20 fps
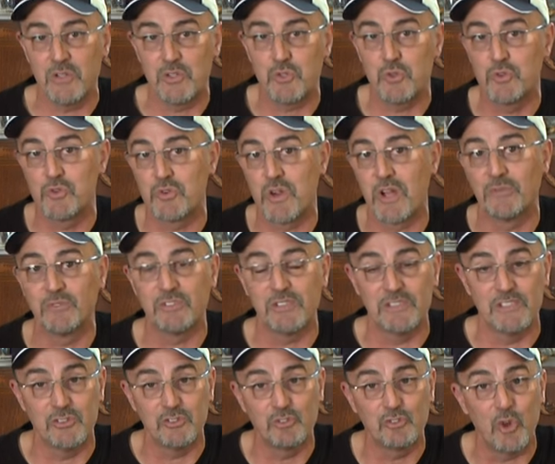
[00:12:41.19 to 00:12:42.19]
two drums in
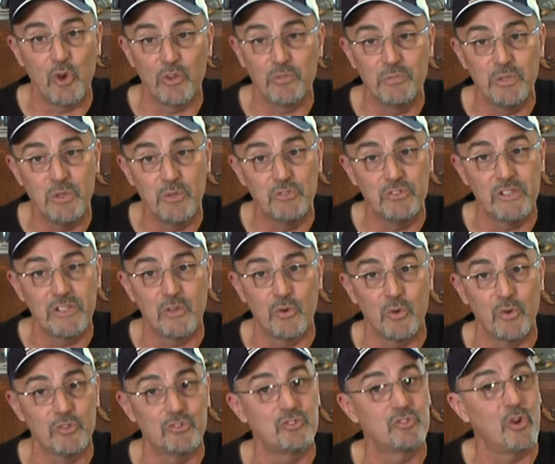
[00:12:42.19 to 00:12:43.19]
the son music
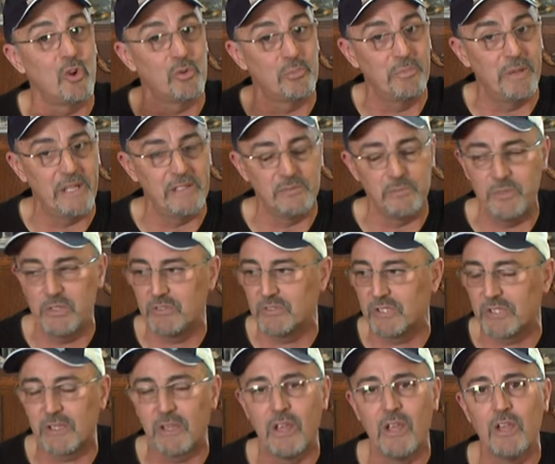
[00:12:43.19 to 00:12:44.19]
or son based
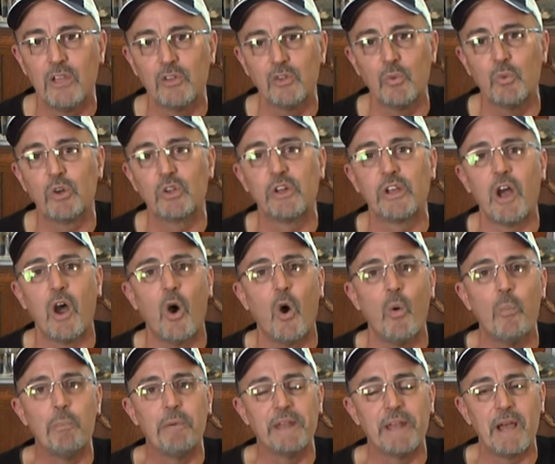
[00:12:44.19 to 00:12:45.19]
music, you were going to
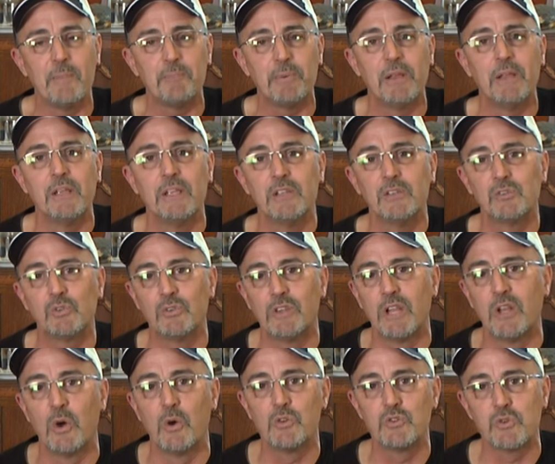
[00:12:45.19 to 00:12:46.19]
open up to the
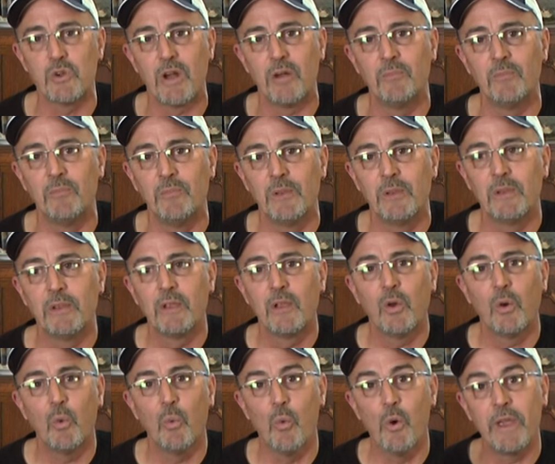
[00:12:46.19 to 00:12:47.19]
low drum
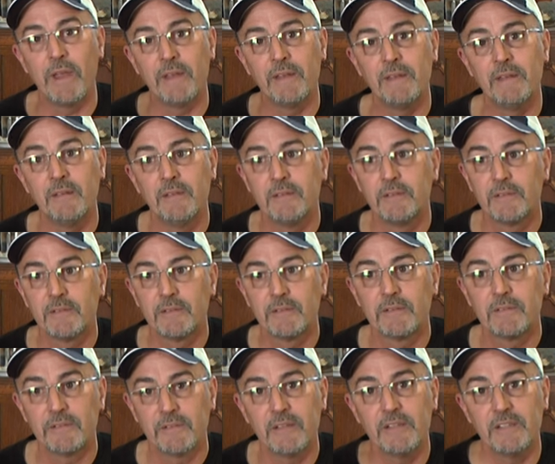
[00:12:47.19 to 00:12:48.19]
when
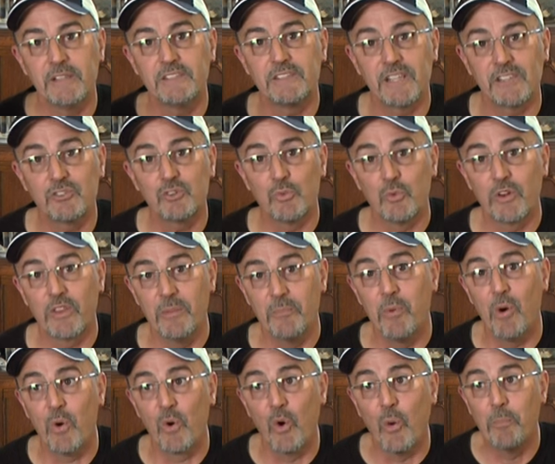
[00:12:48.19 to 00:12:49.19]
in the section where the
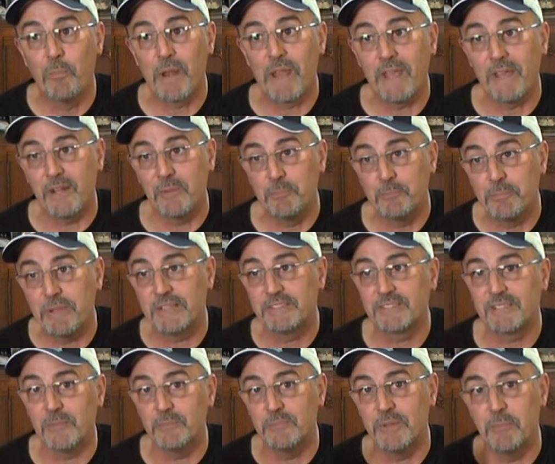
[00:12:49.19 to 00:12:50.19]
bongo player
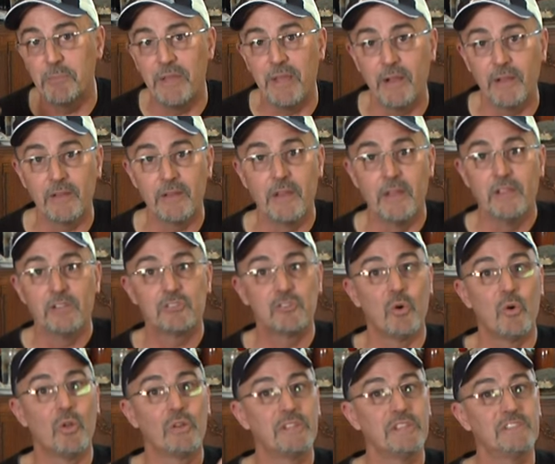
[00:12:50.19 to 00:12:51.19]
picks up the bell. So
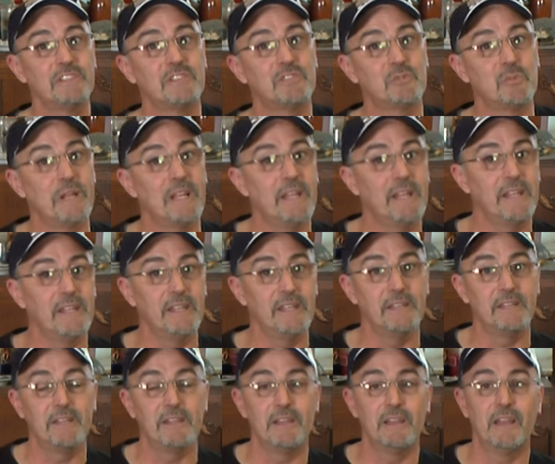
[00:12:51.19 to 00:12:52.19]
all this is
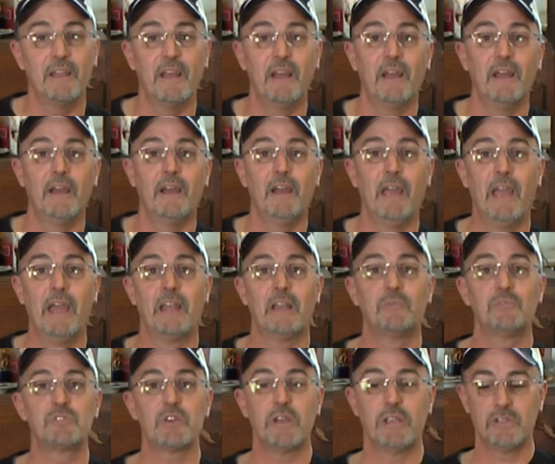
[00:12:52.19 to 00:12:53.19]
related uh, and
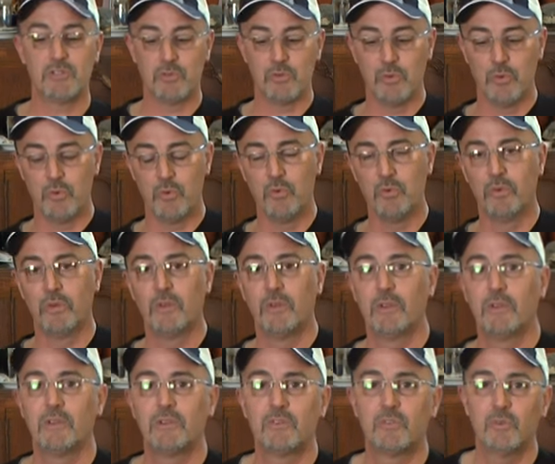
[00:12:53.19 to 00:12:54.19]
I'm trying to,
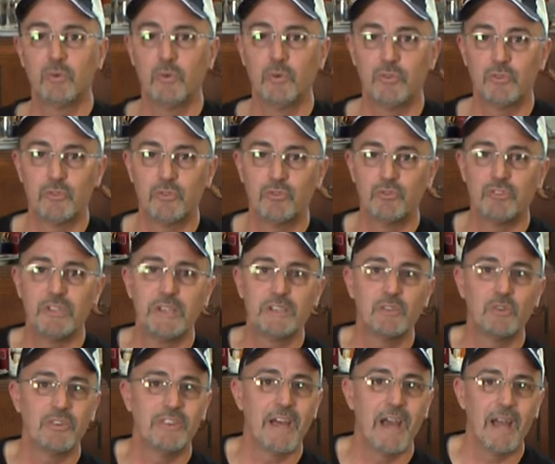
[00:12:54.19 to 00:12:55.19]
to, to stick
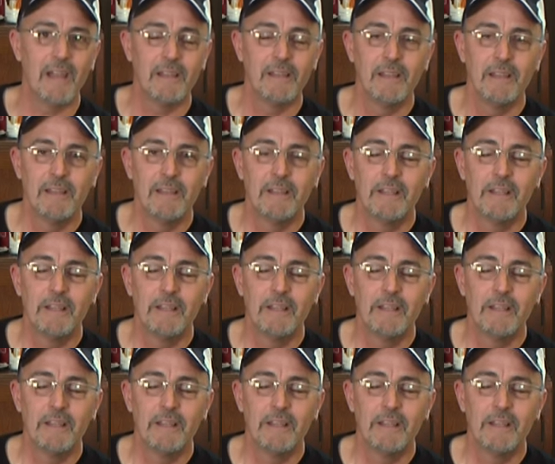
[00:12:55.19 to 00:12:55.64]
to that.